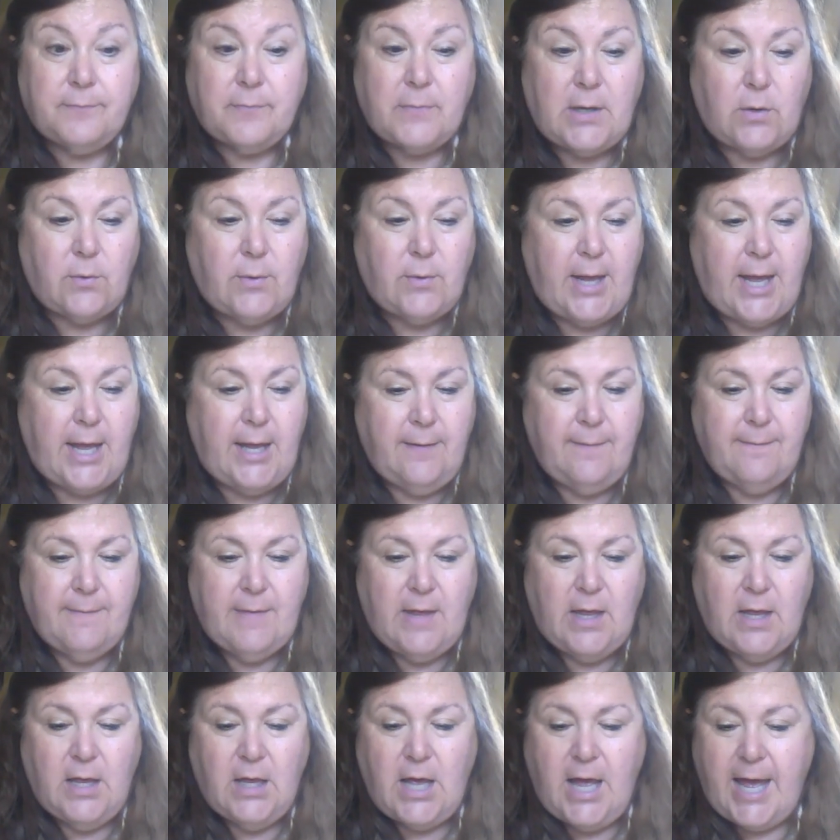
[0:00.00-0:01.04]
Okay?
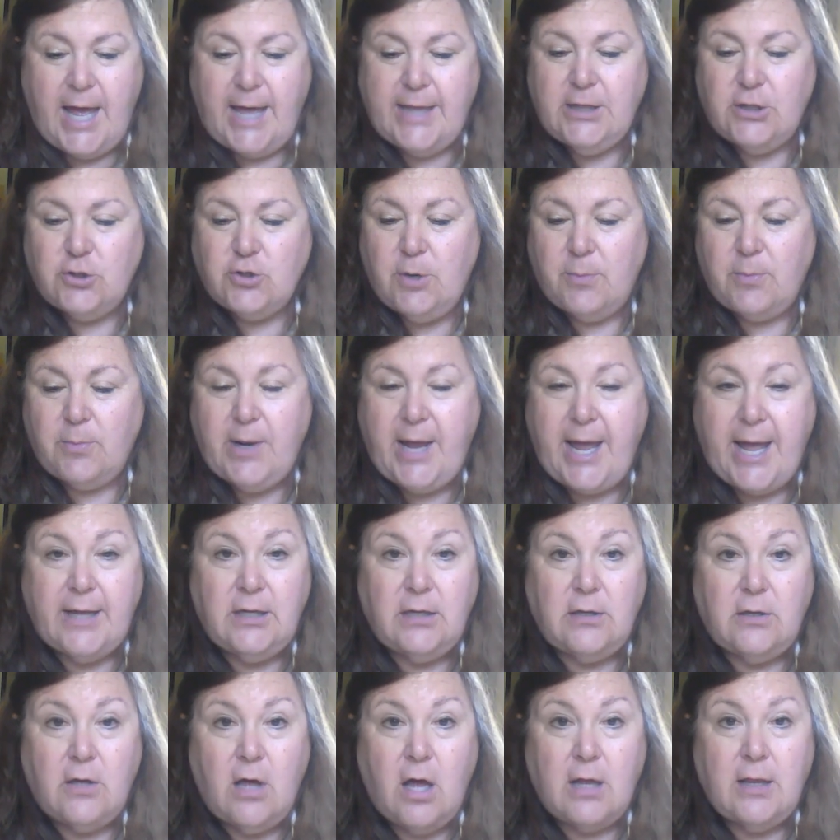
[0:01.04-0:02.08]
And the Trumbull County
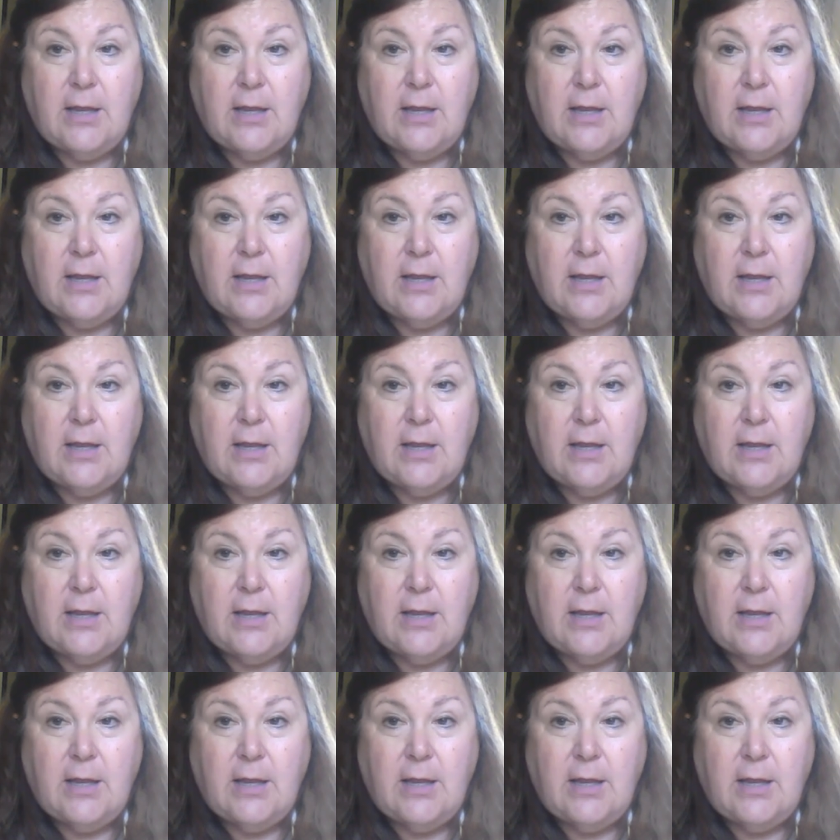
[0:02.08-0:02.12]
Law